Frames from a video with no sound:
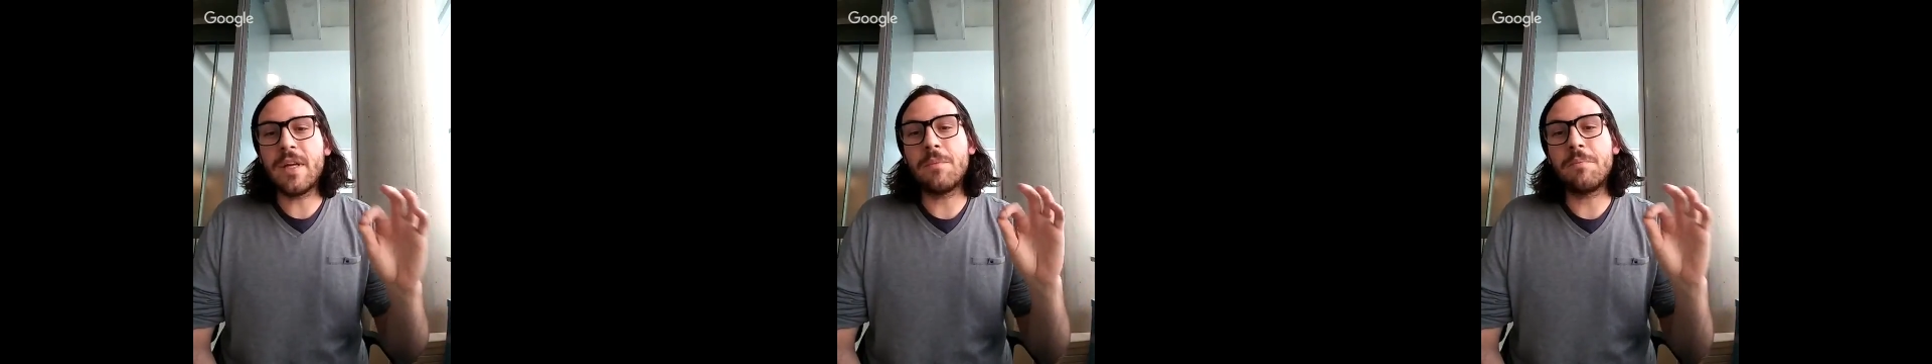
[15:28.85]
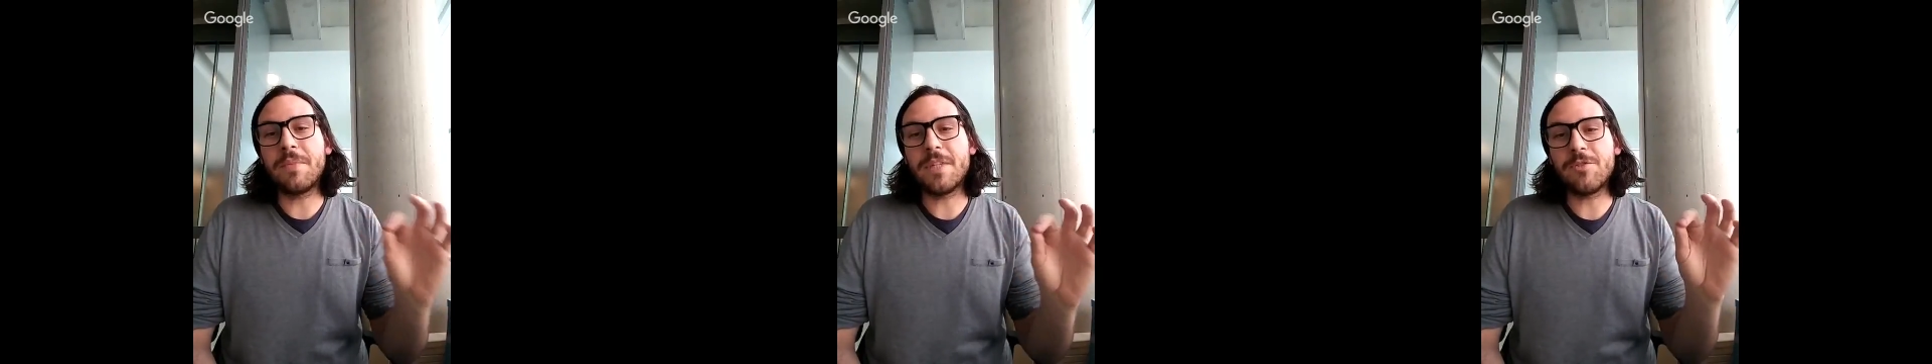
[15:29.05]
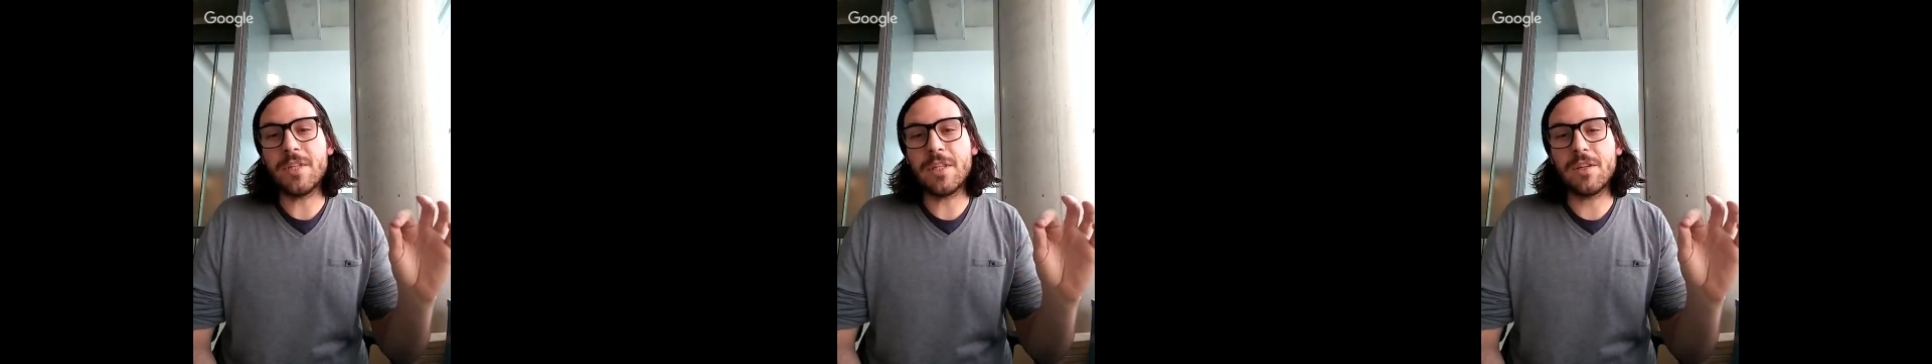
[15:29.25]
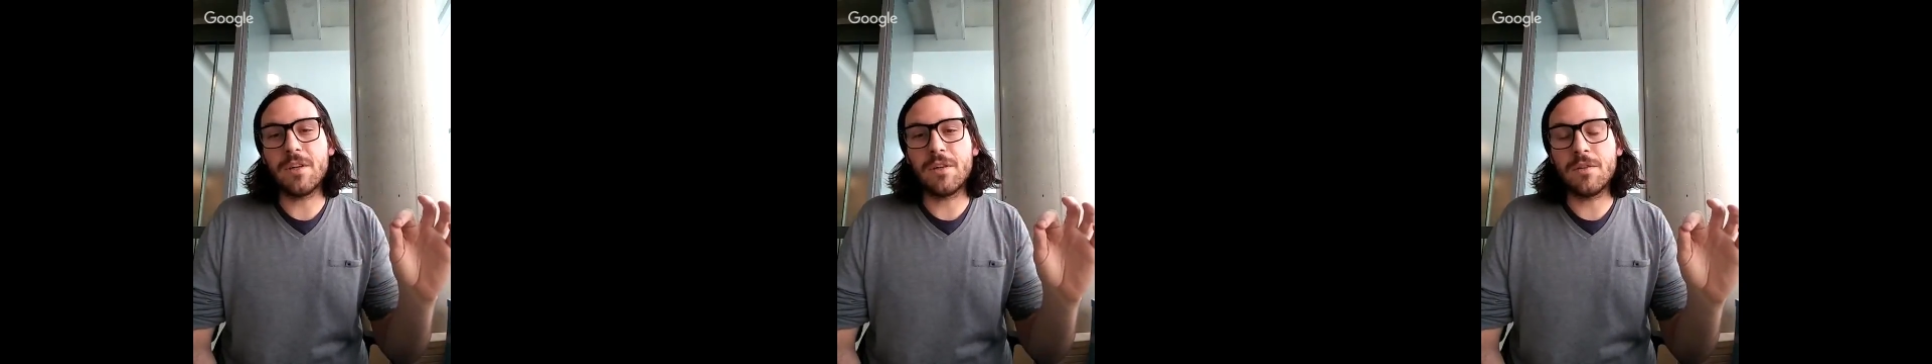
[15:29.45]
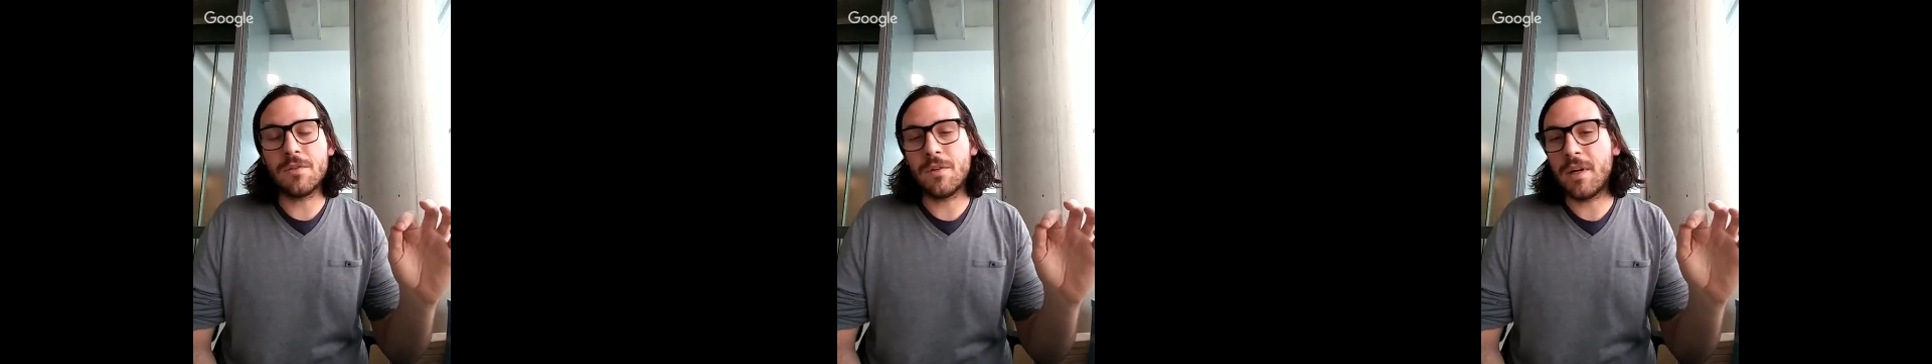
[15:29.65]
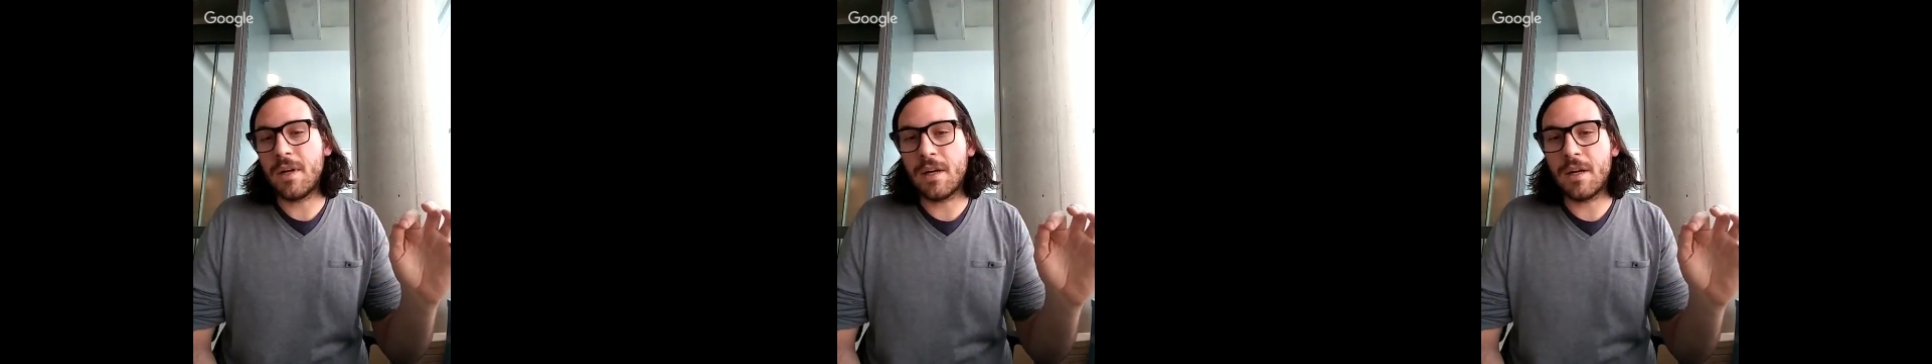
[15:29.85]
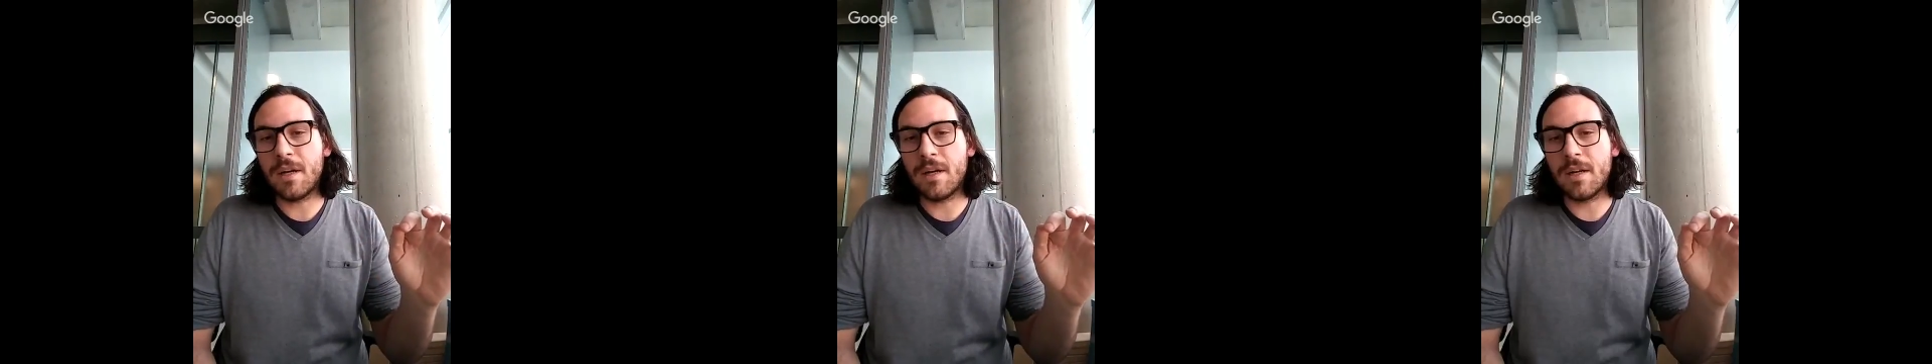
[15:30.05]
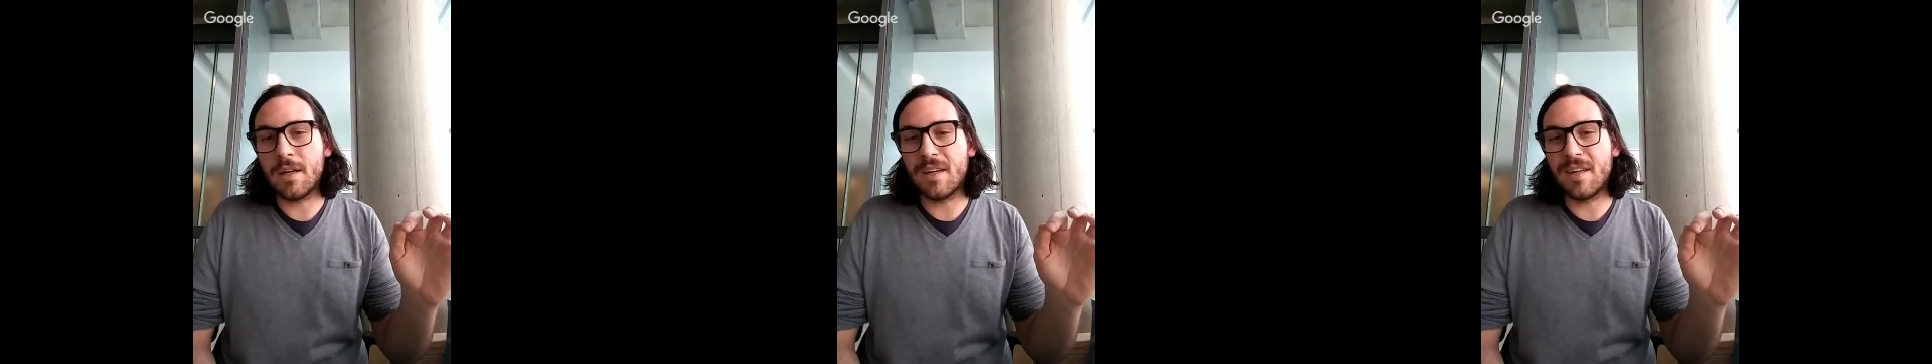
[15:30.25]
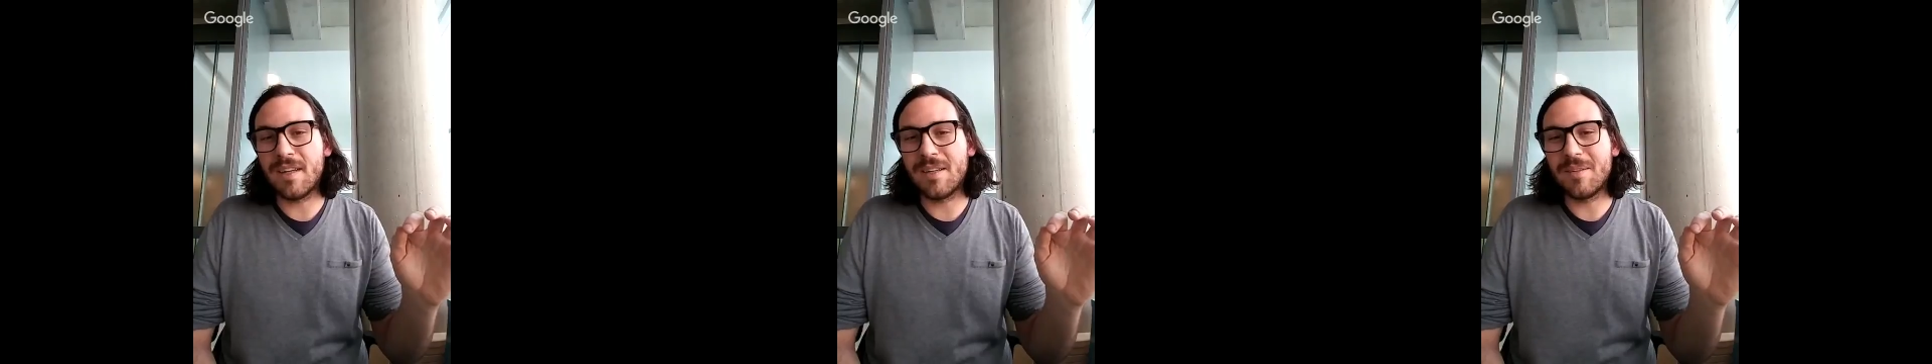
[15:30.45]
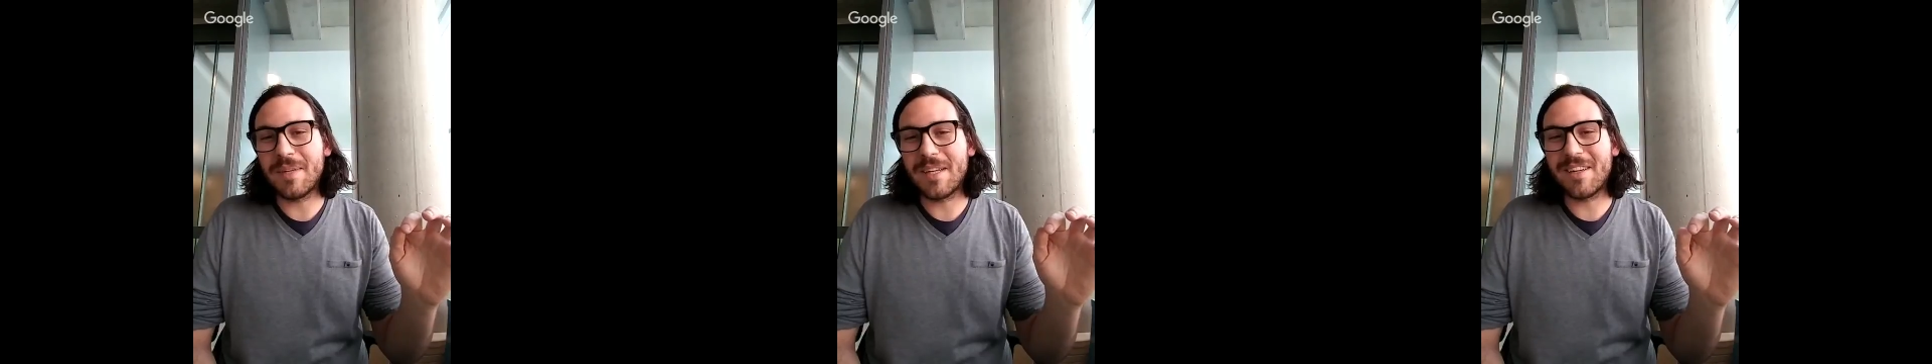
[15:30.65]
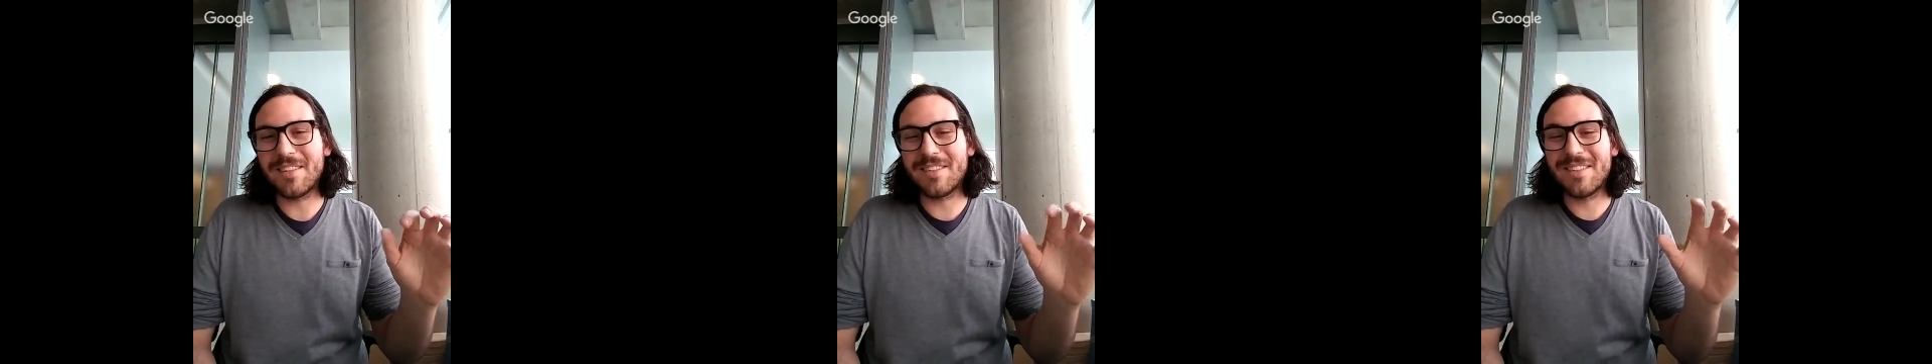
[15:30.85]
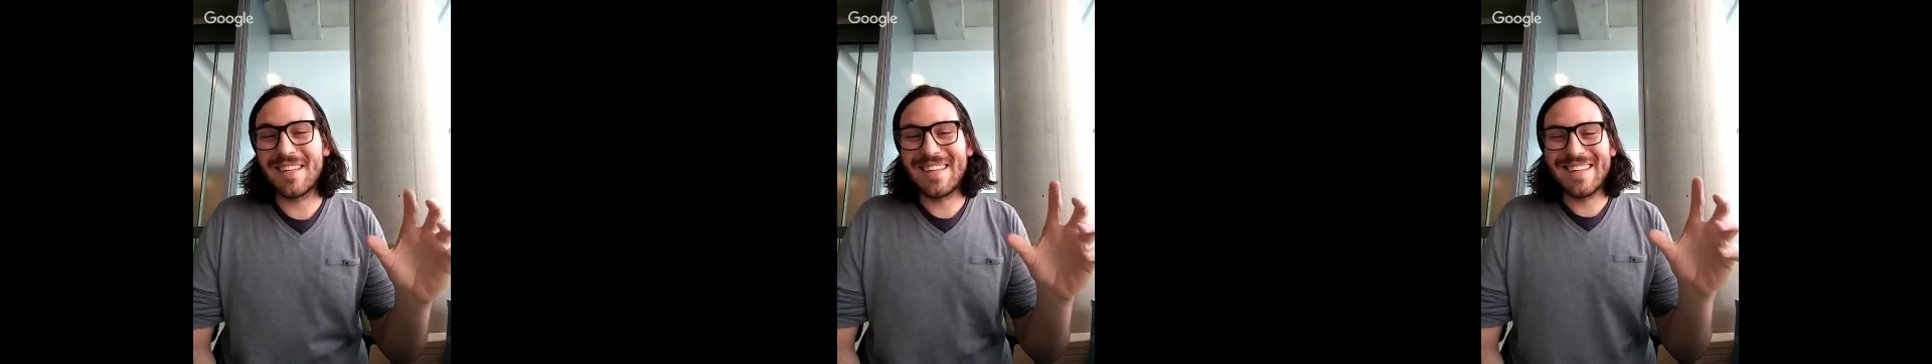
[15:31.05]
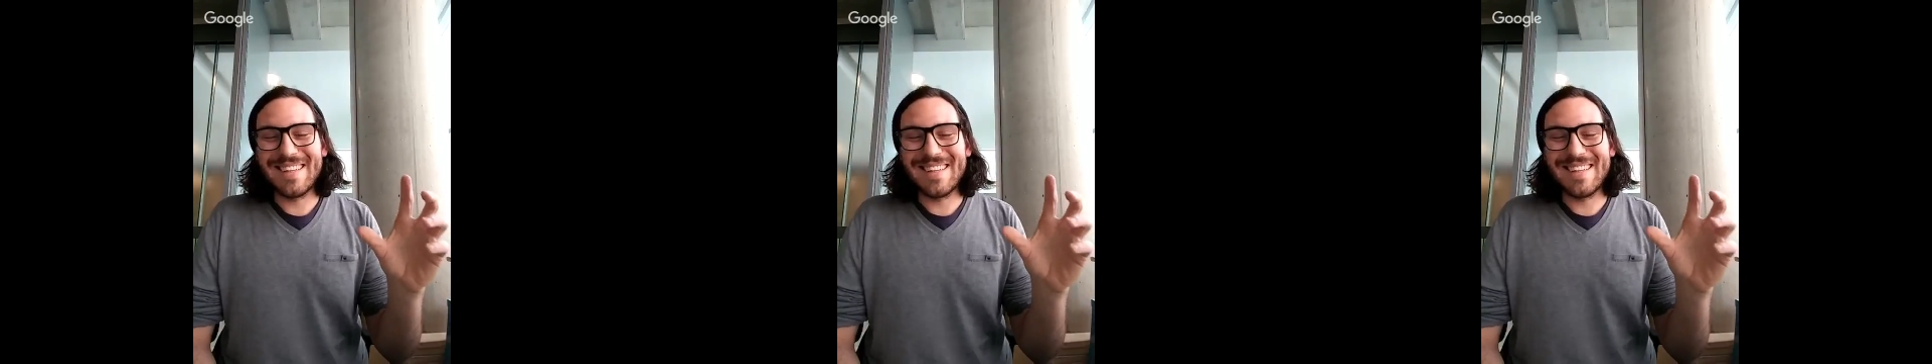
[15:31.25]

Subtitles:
empirical because